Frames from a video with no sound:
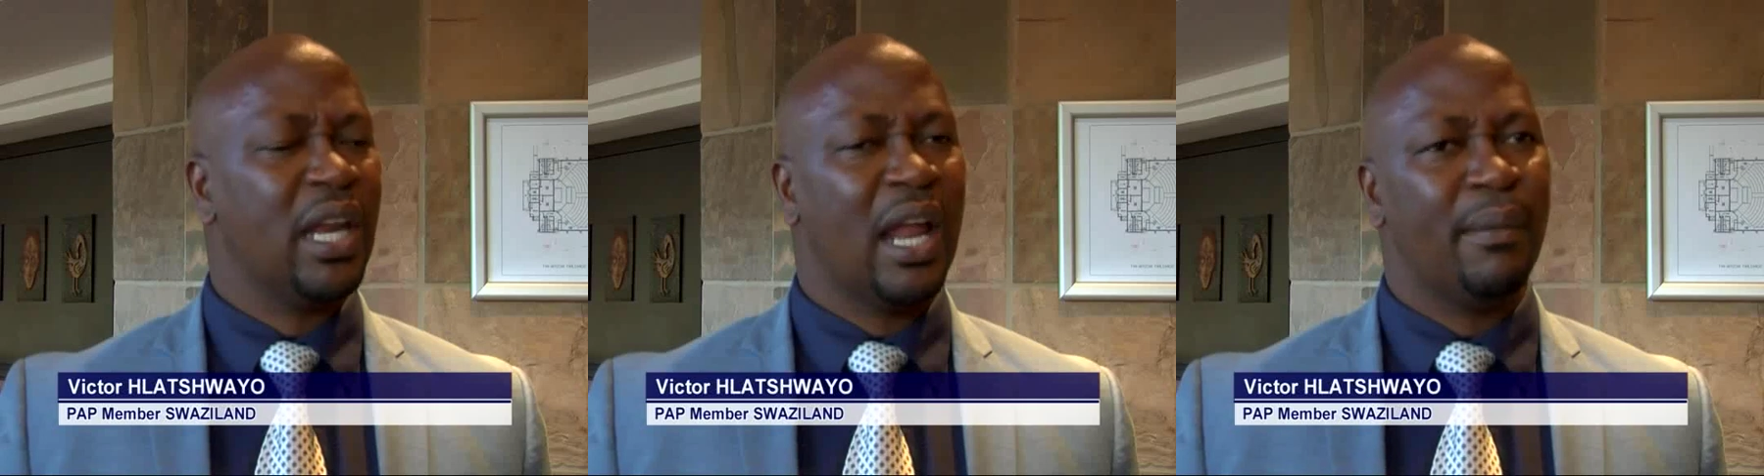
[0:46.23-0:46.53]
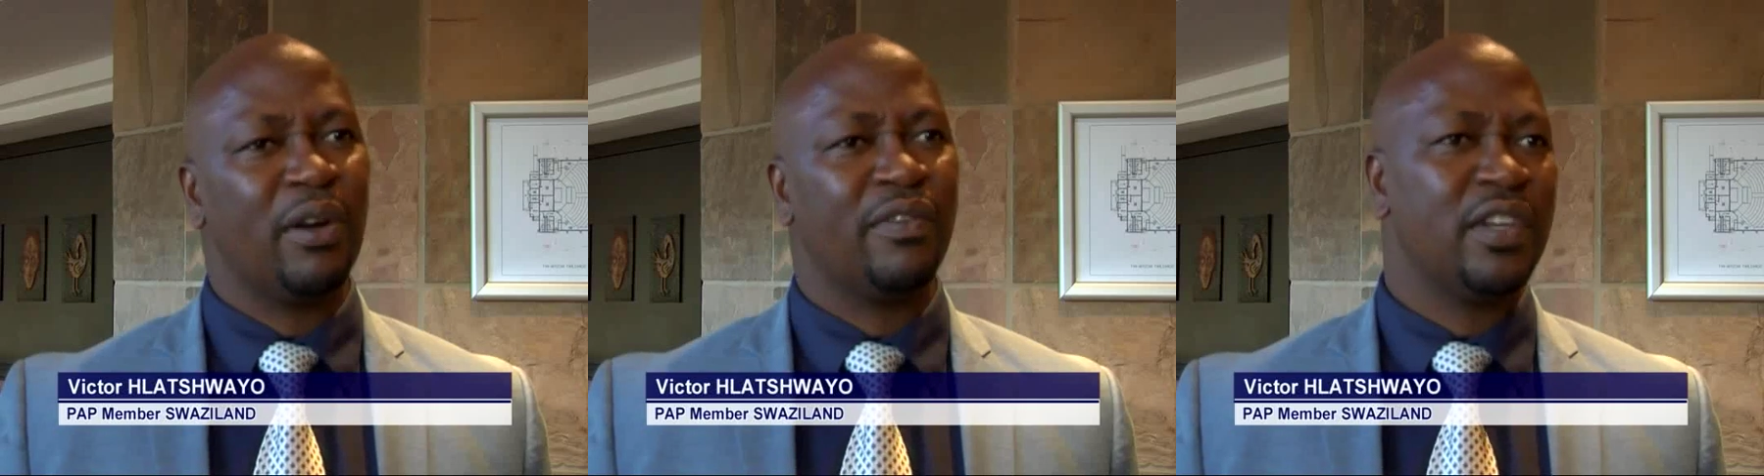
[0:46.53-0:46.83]
a
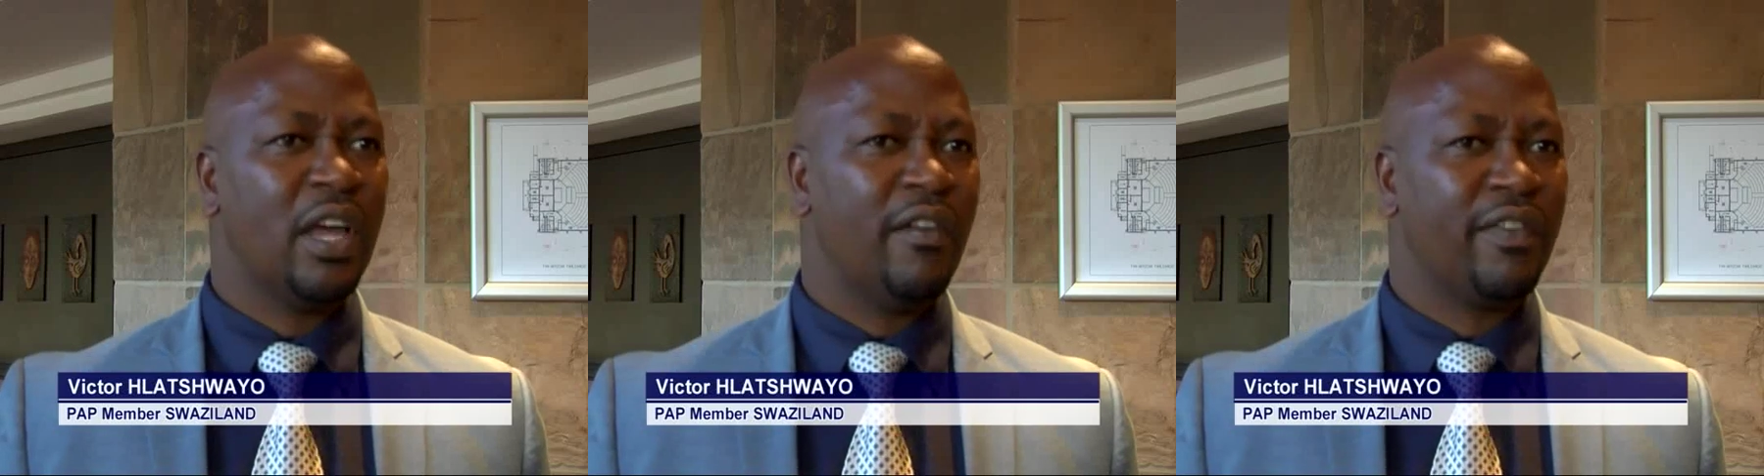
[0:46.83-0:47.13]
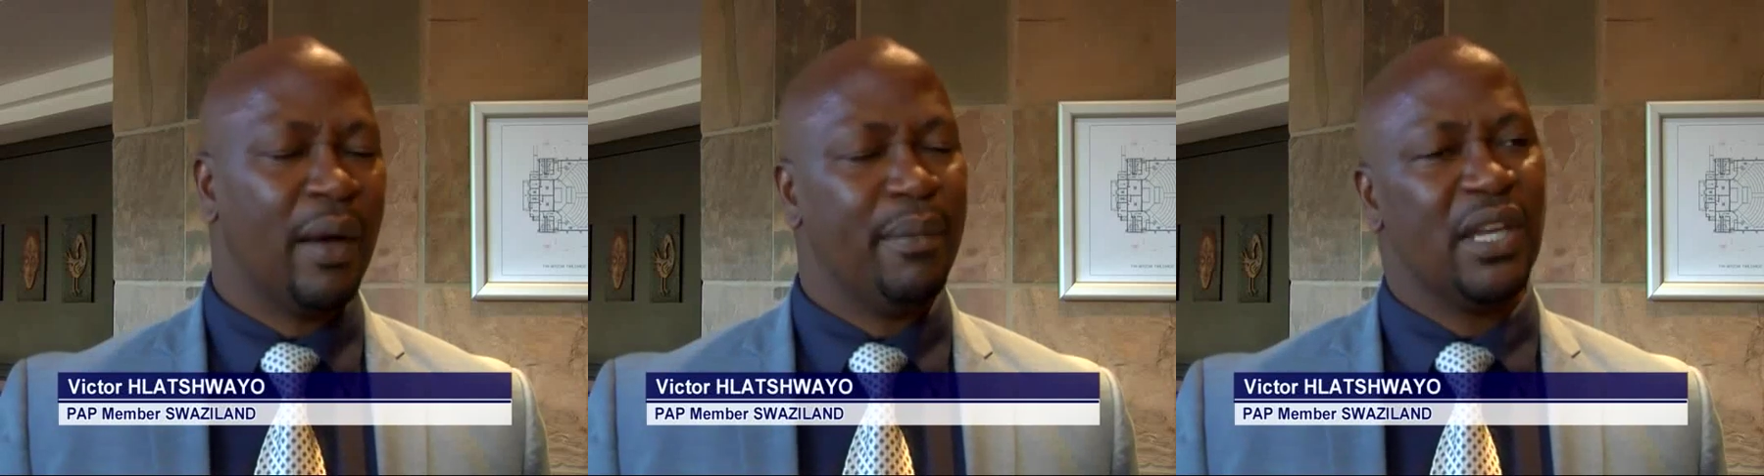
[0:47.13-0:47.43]
number of
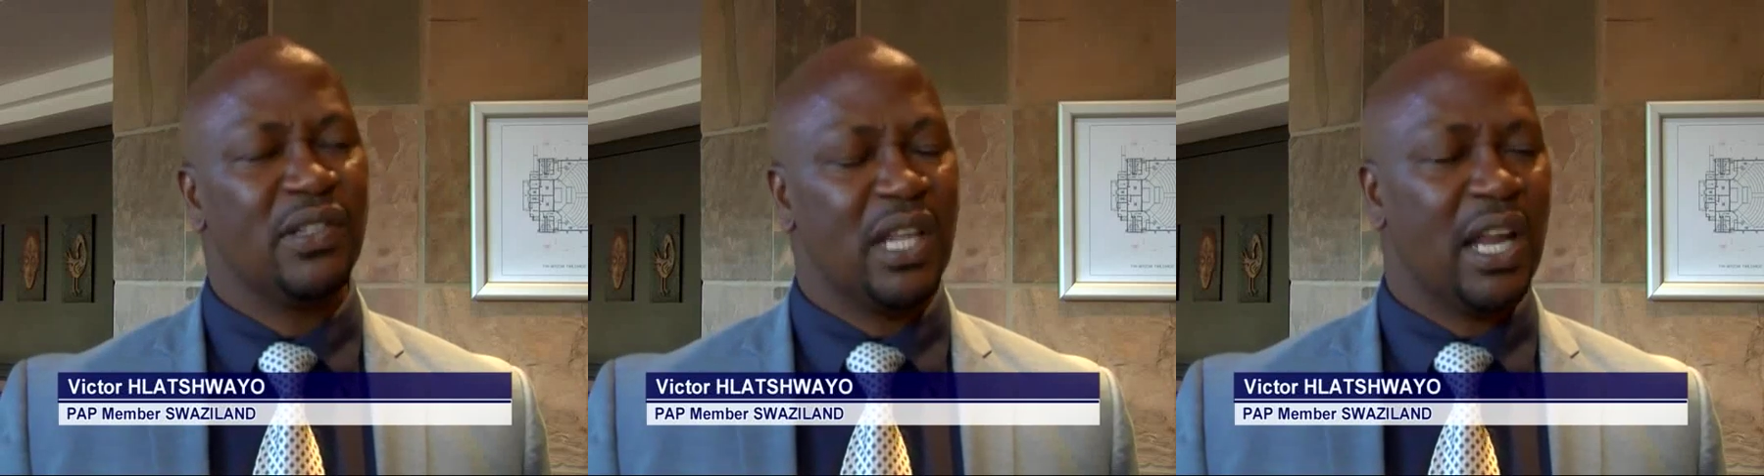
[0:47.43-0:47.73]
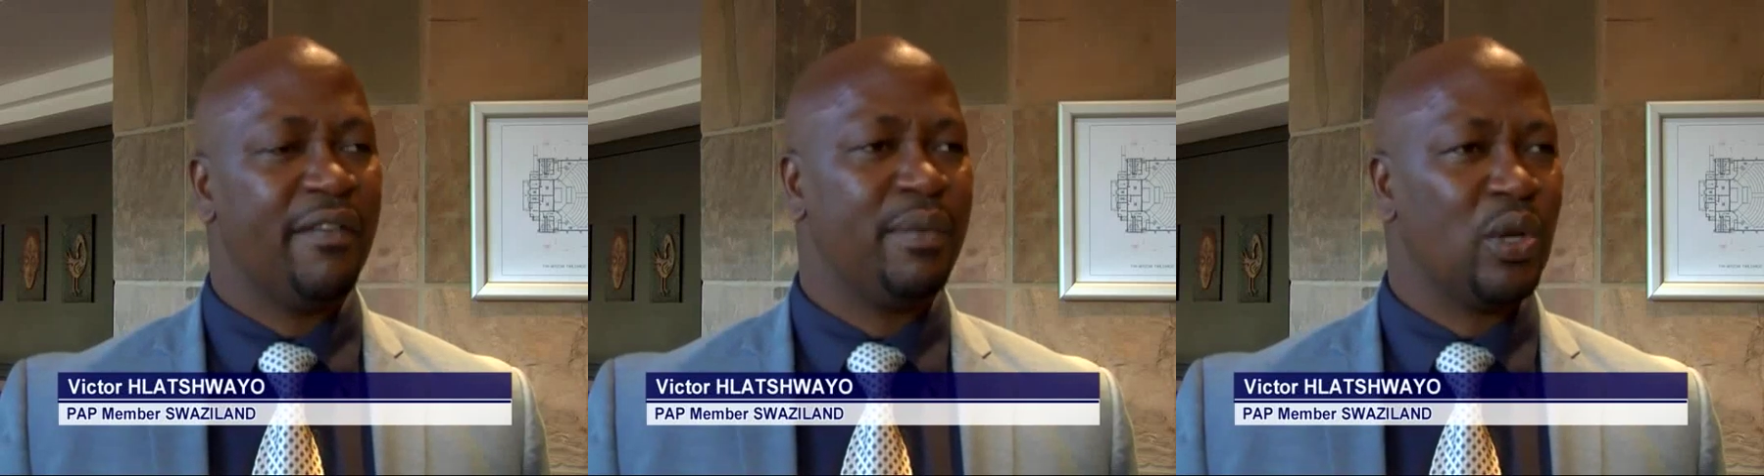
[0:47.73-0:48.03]
campaigns
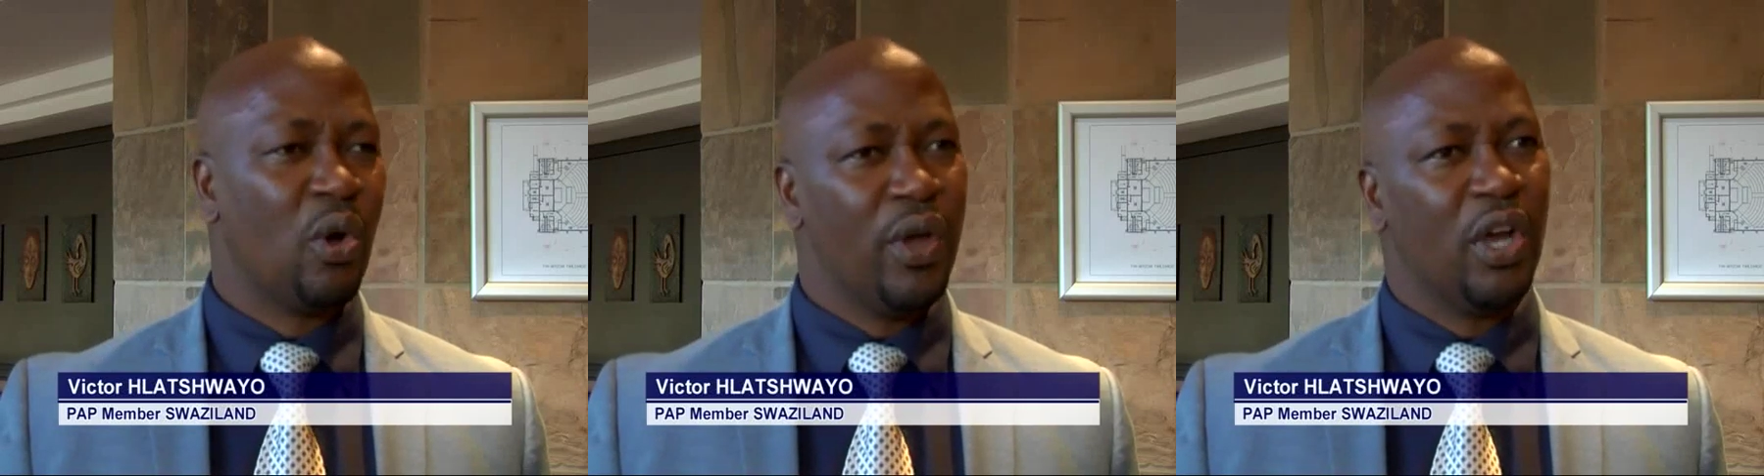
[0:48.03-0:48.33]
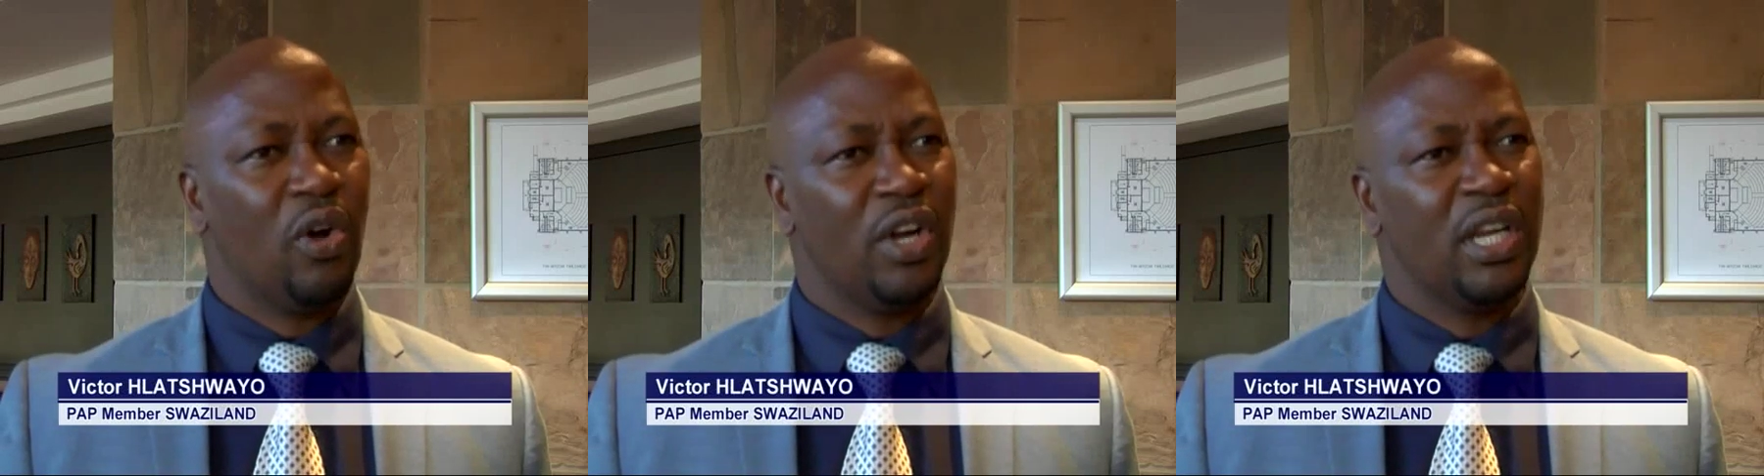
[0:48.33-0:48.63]
that have been
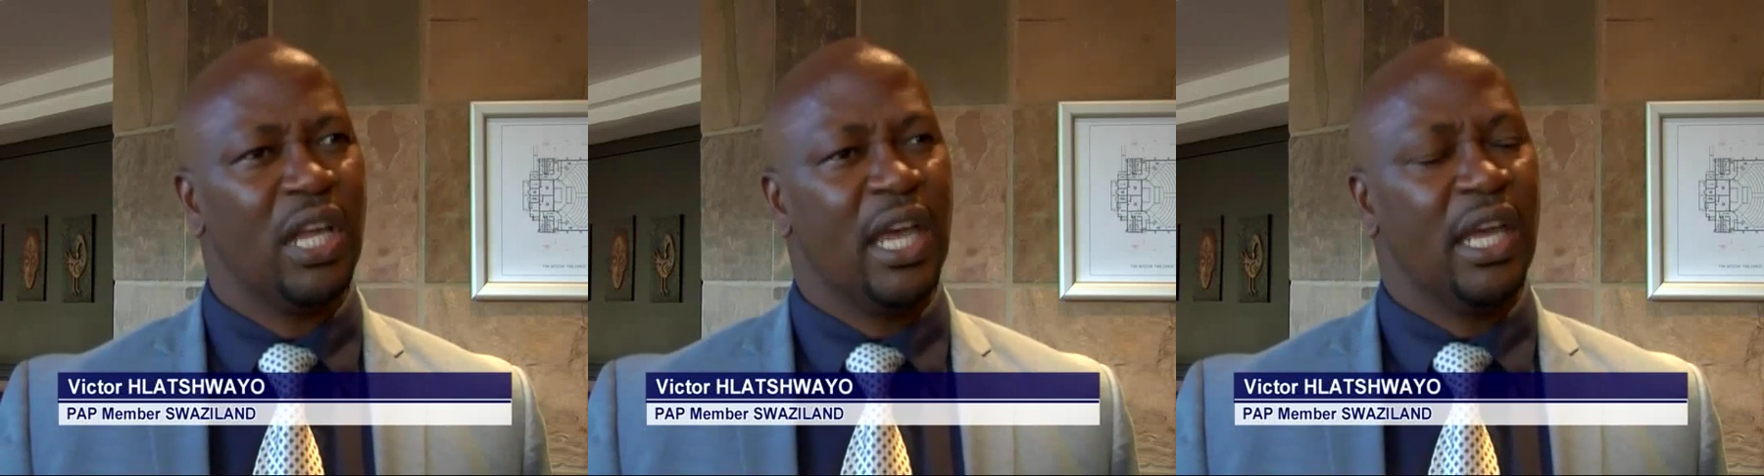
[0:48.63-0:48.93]
going on